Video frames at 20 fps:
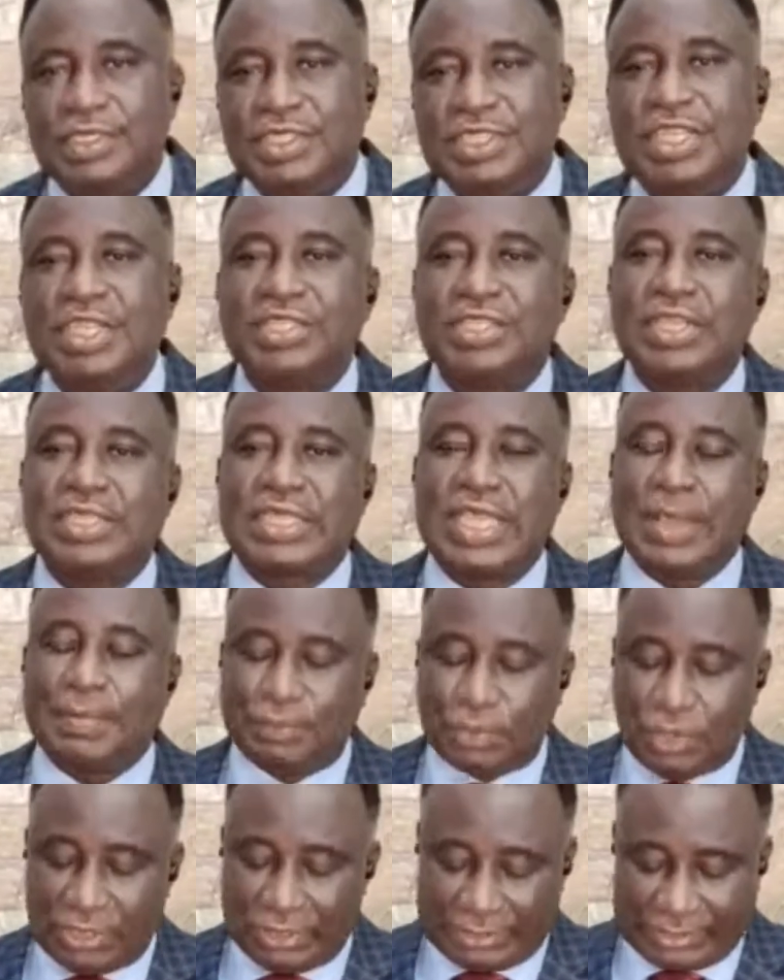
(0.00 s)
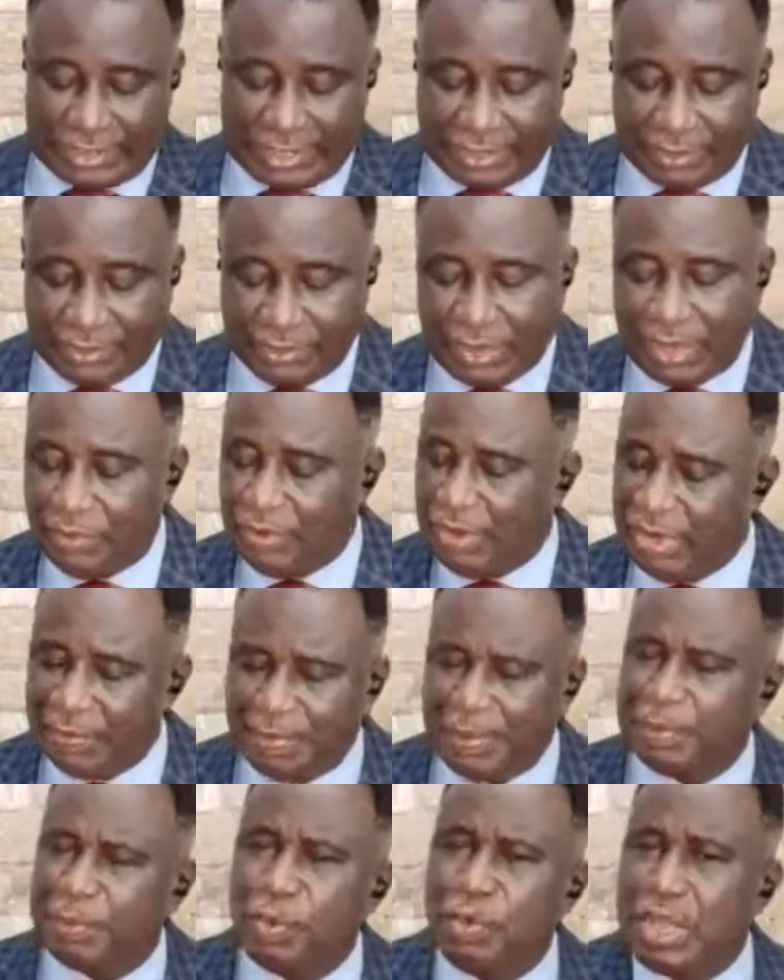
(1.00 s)
Jesus kept on saying, the
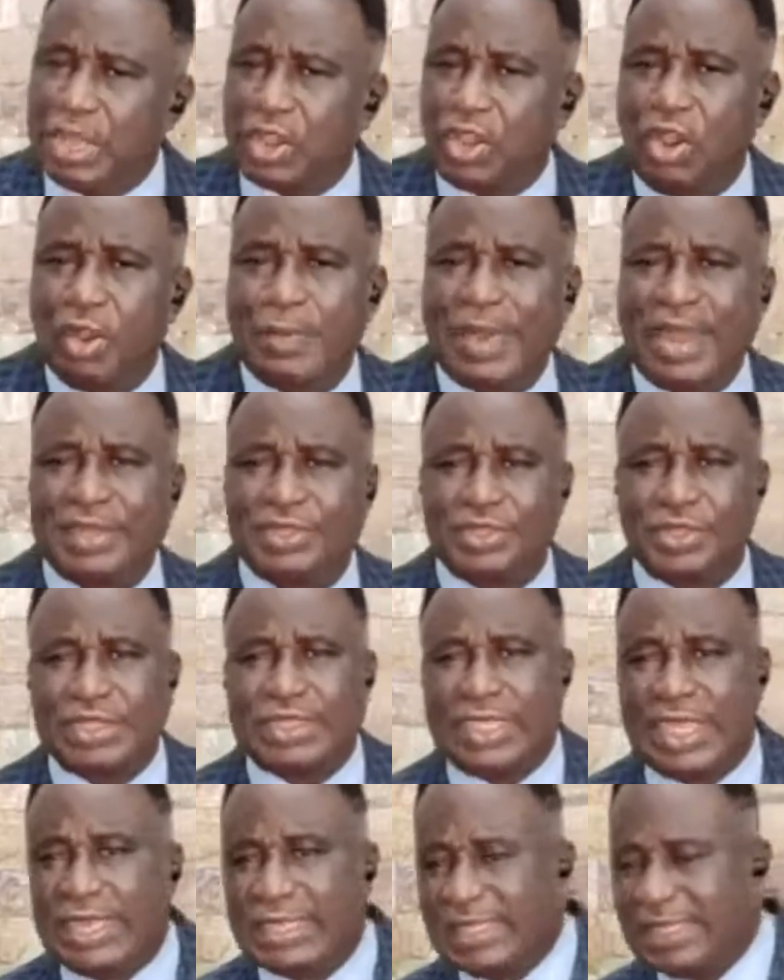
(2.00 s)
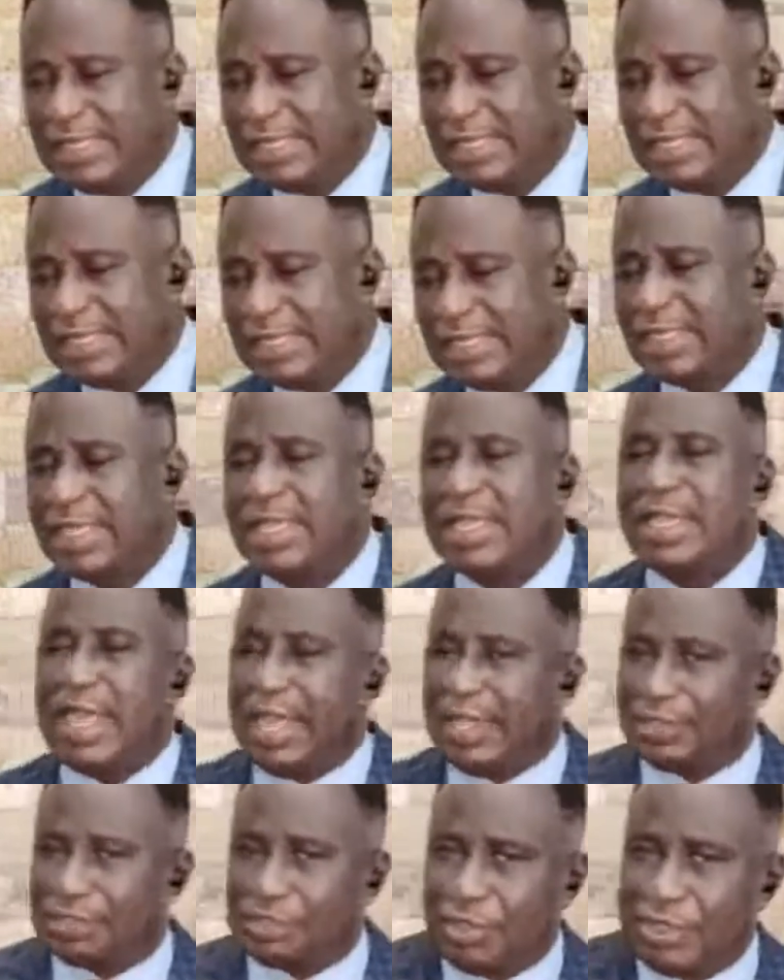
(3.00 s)
people will come and suggest this
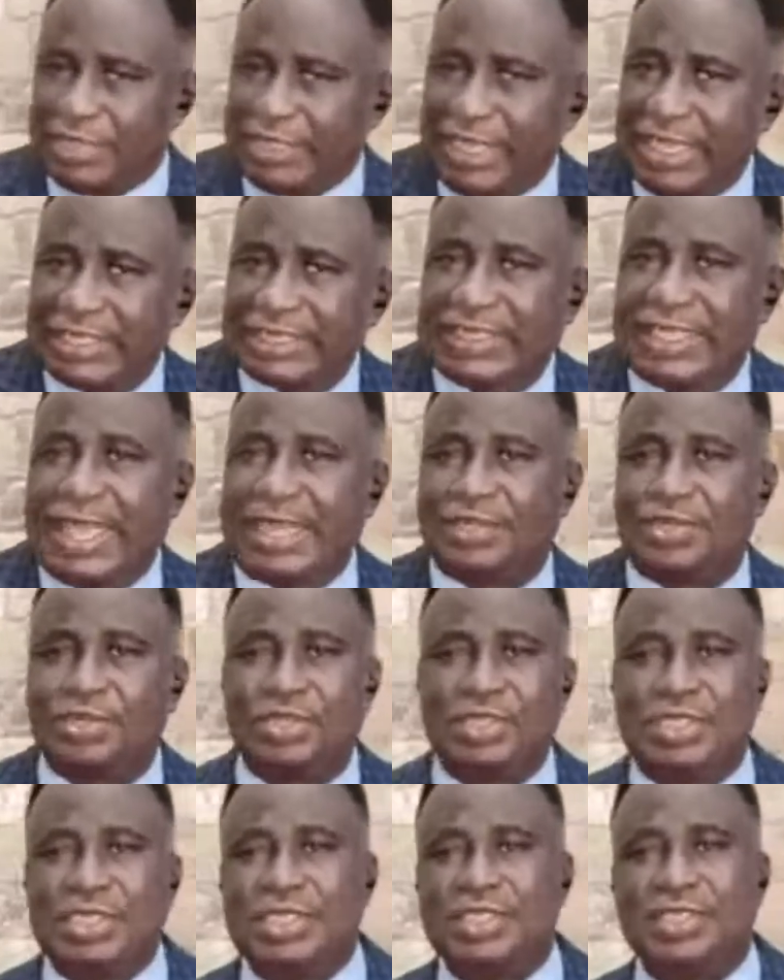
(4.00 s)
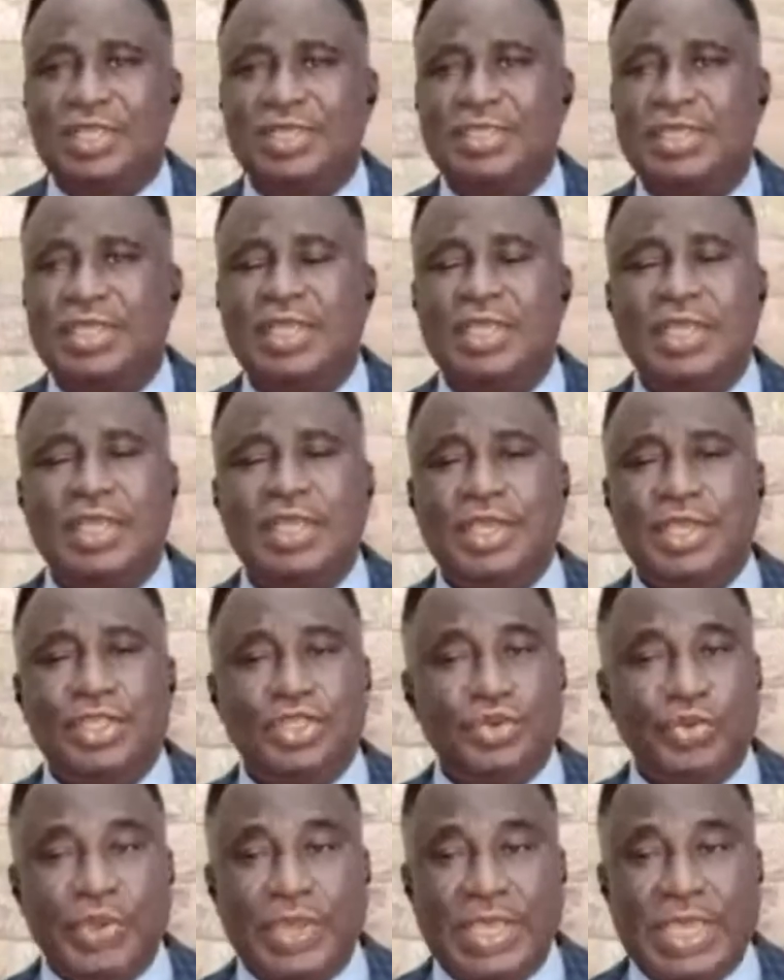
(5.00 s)
and suggest that to Jesus.
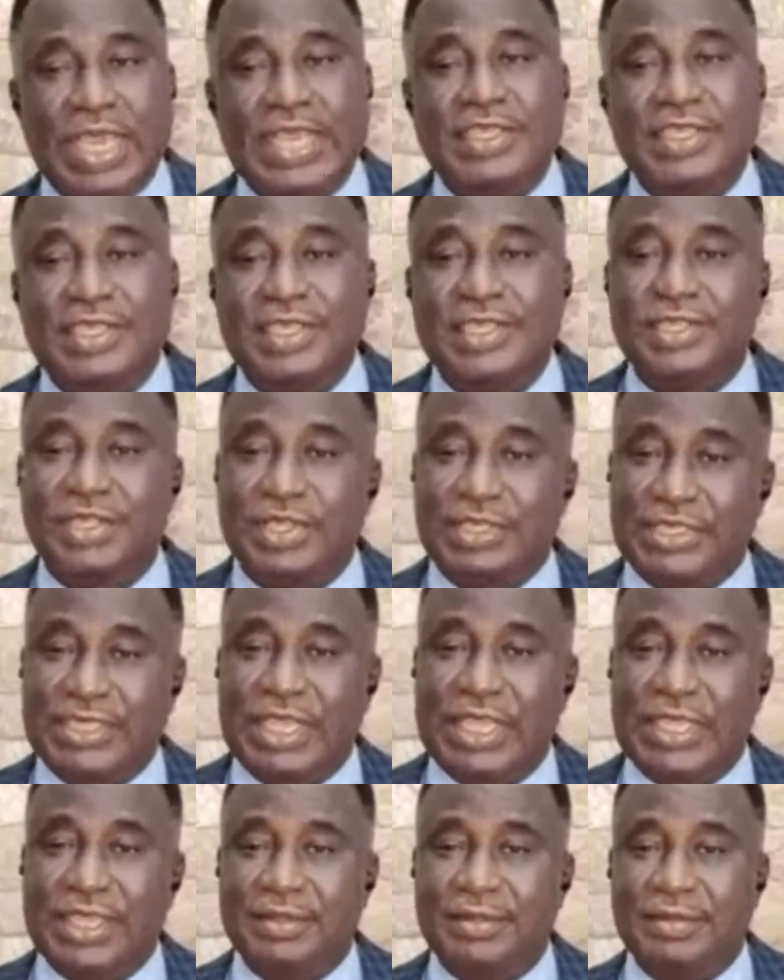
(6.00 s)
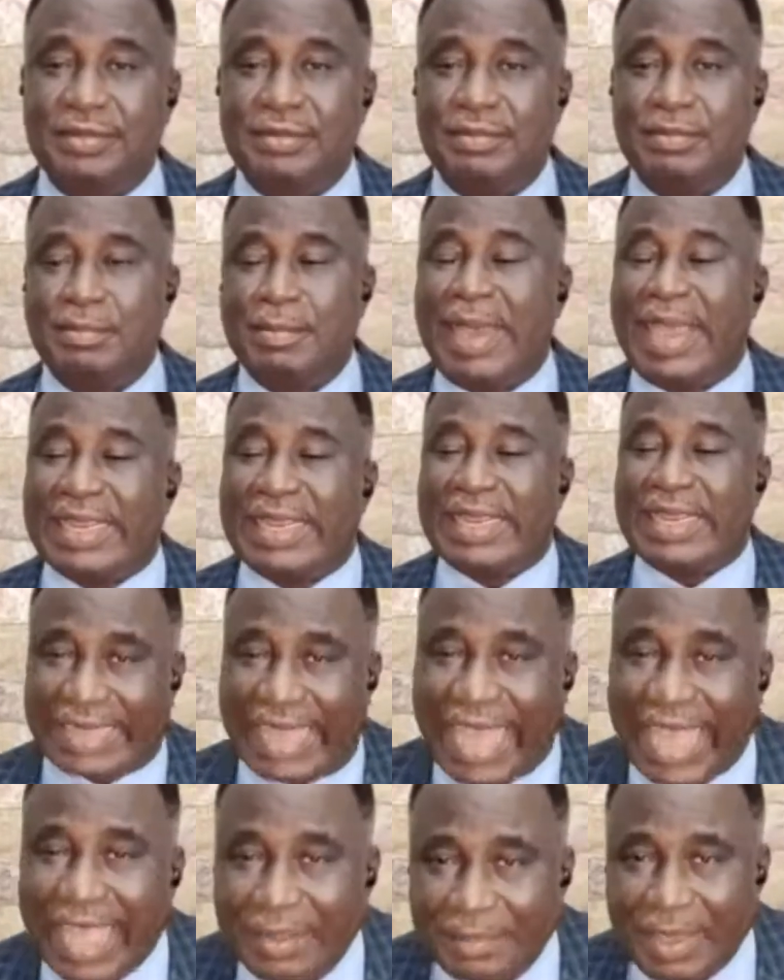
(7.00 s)
You will hear Jesus saying, my
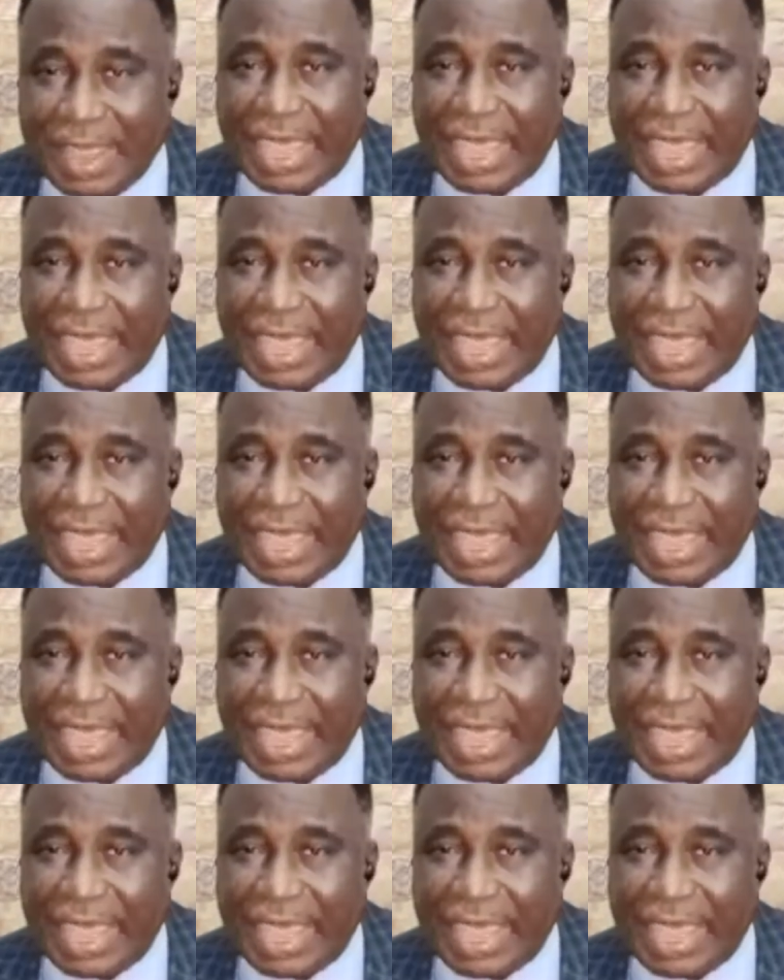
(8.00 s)
time